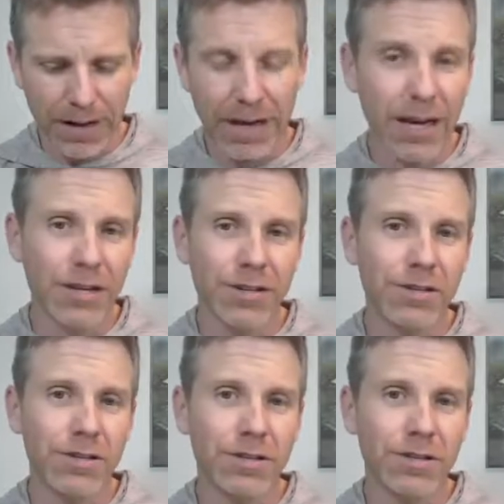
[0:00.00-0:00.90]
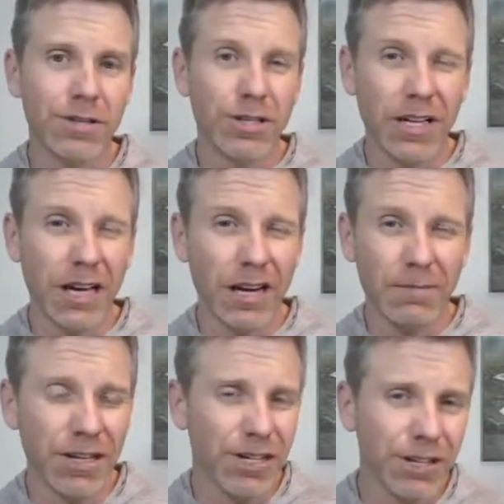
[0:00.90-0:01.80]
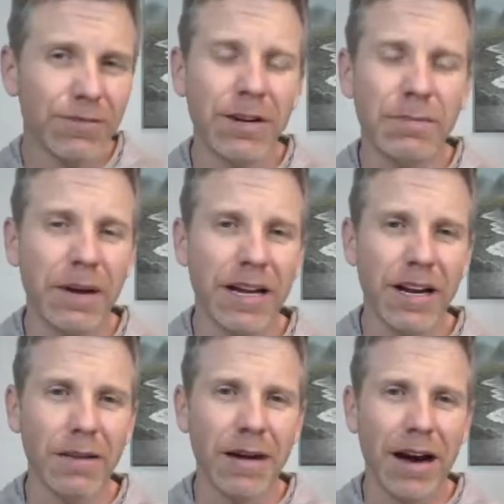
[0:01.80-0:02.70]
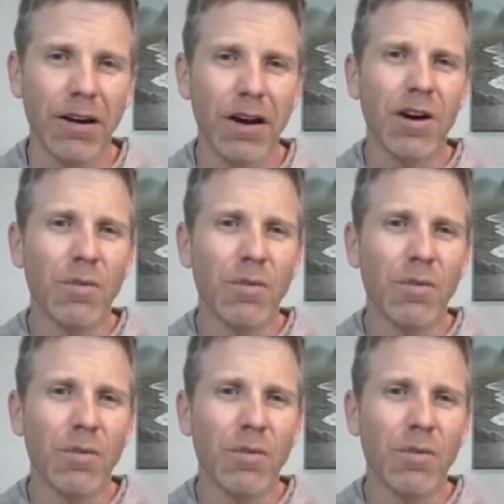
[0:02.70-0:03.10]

And she had a much different opinion about